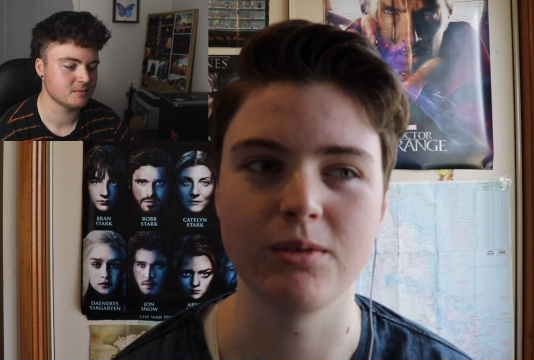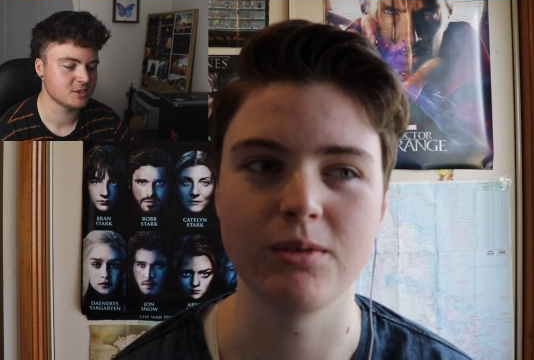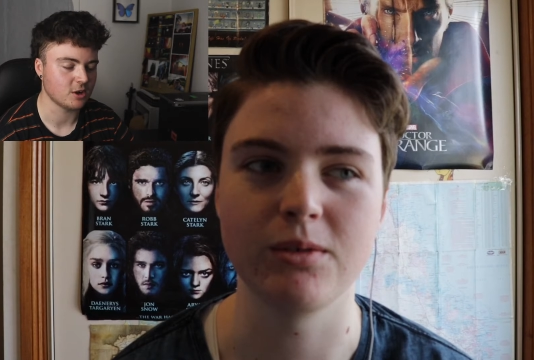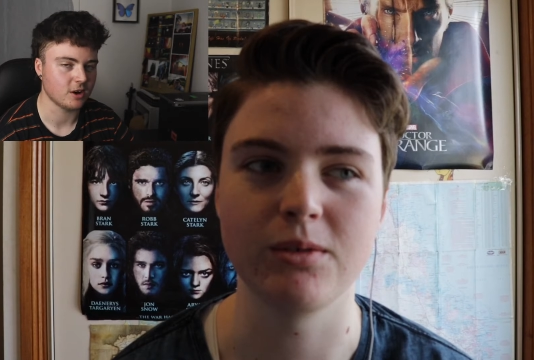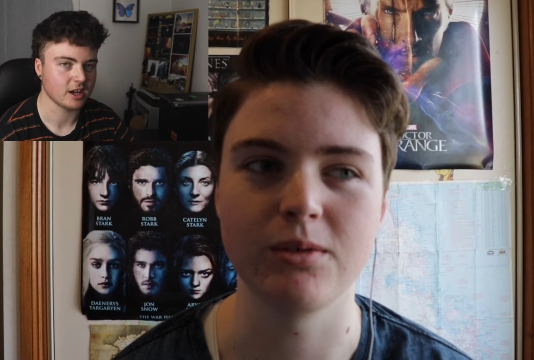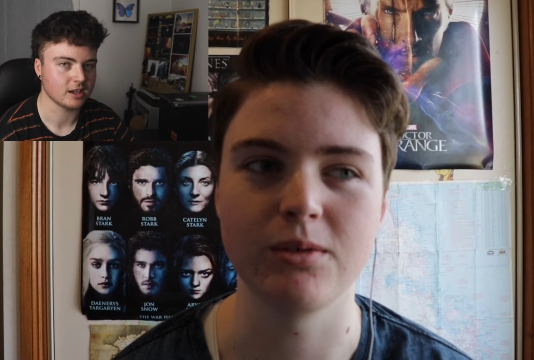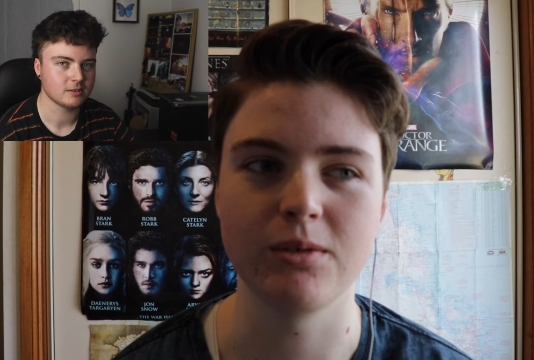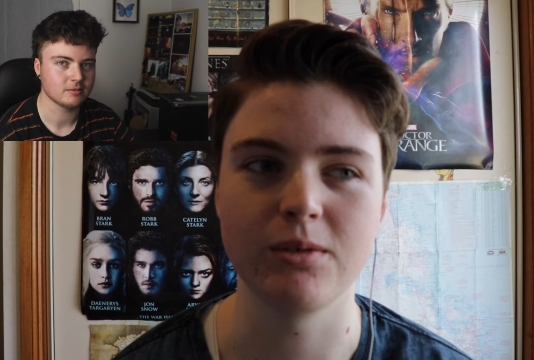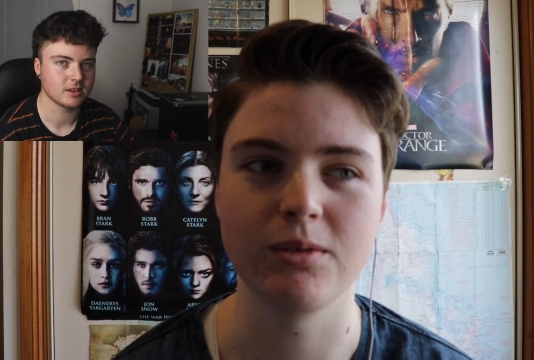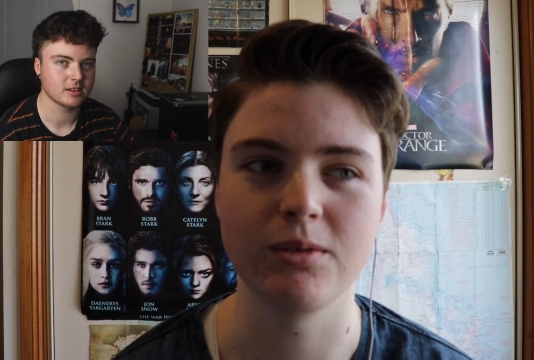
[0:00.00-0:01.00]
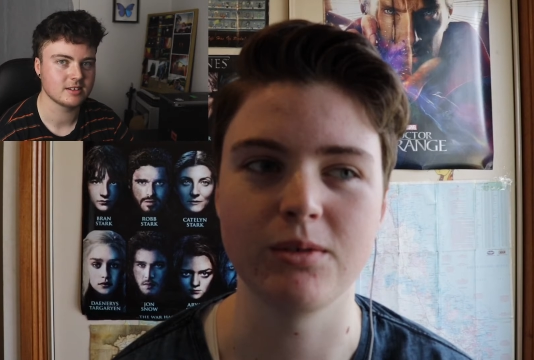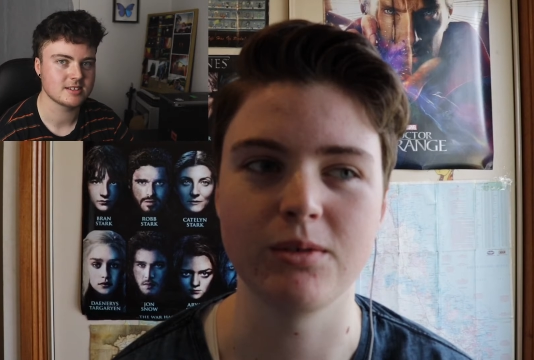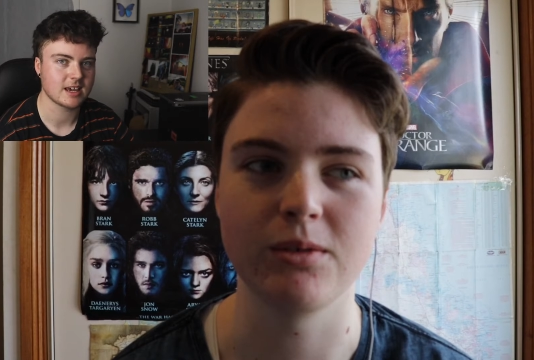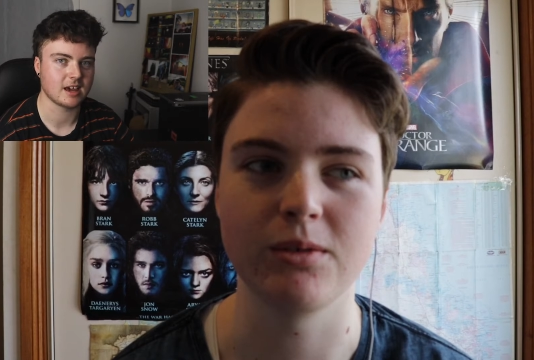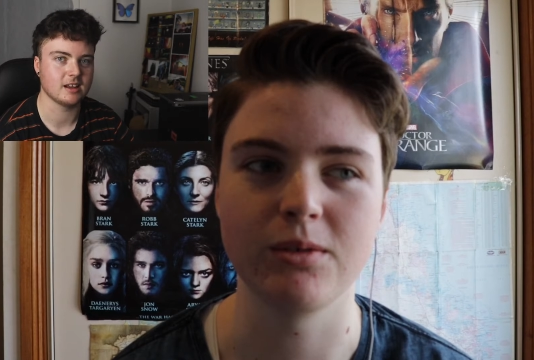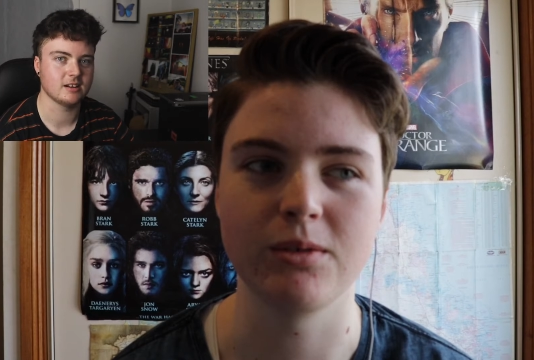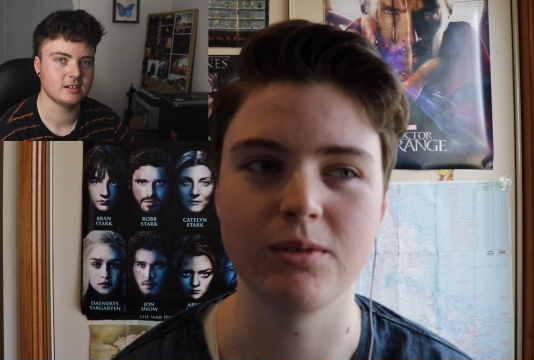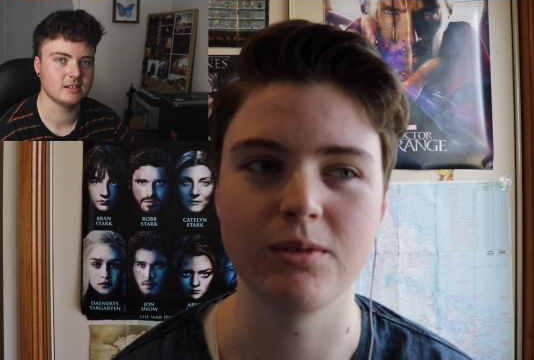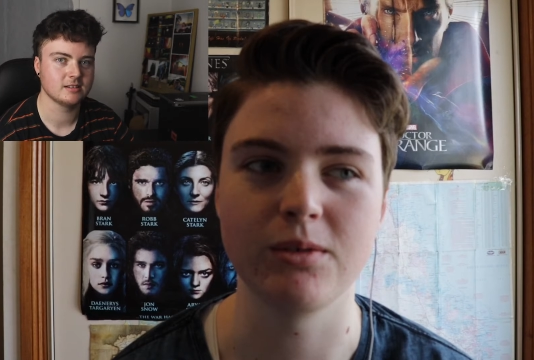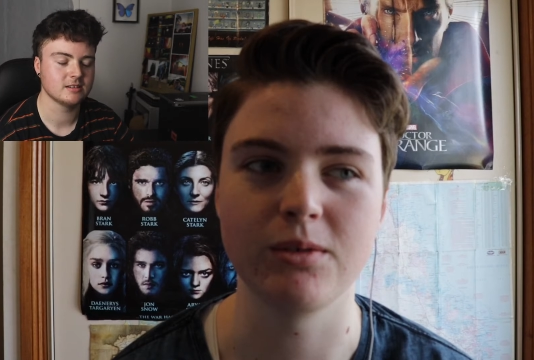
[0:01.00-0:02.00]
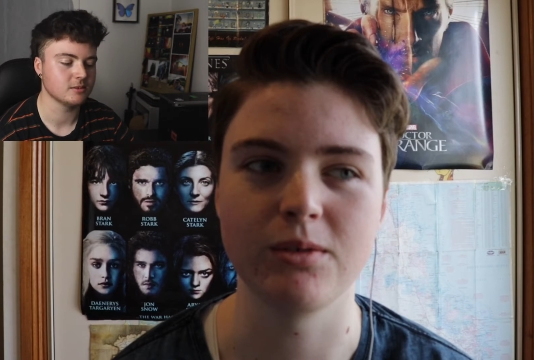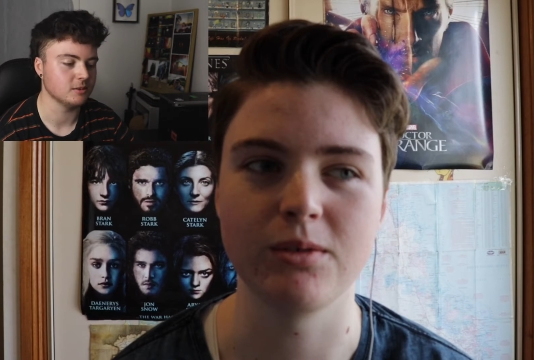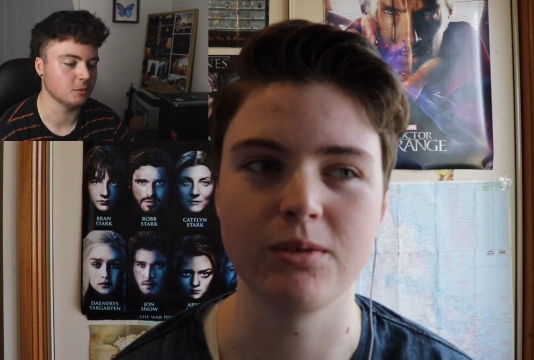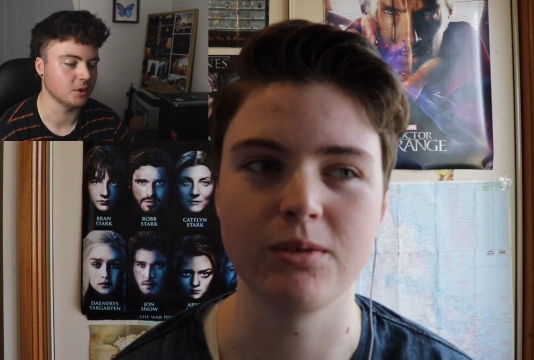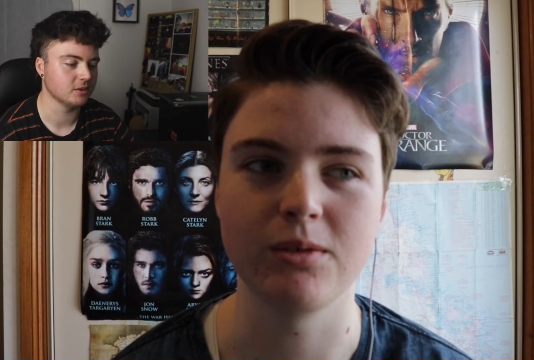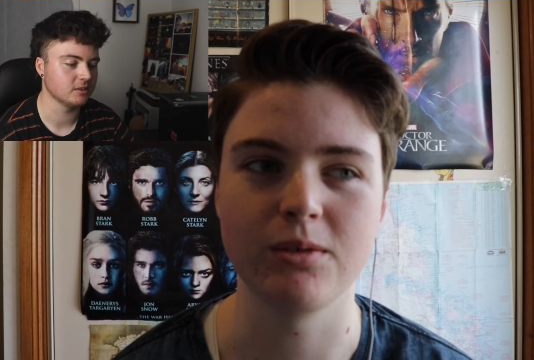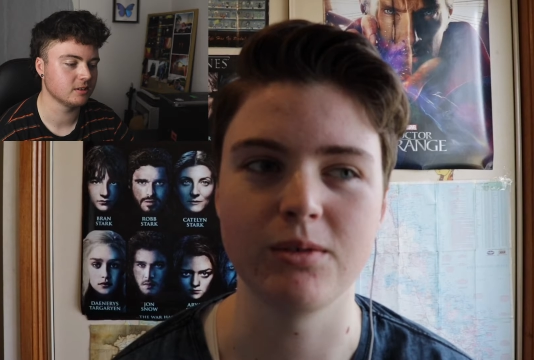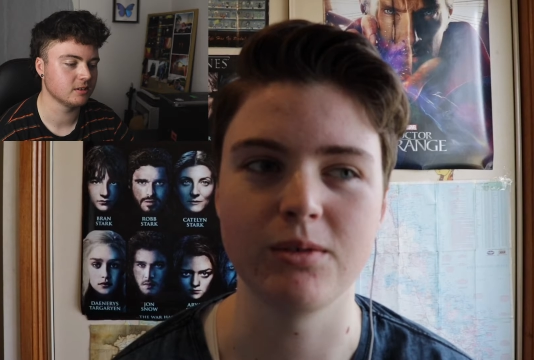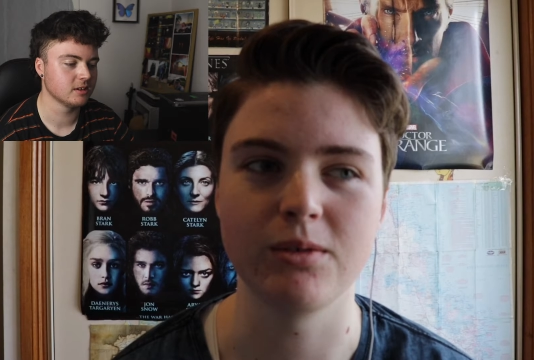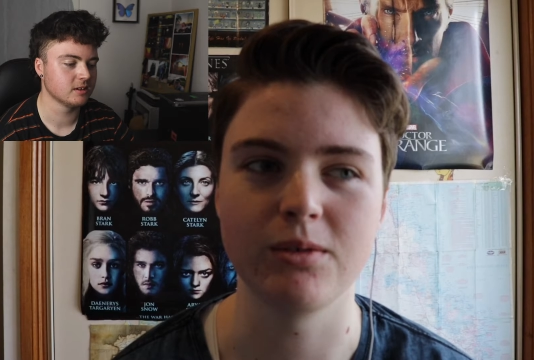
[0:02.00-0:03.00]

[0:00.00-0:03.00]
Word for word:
Speaker 1: shy, like scared almost,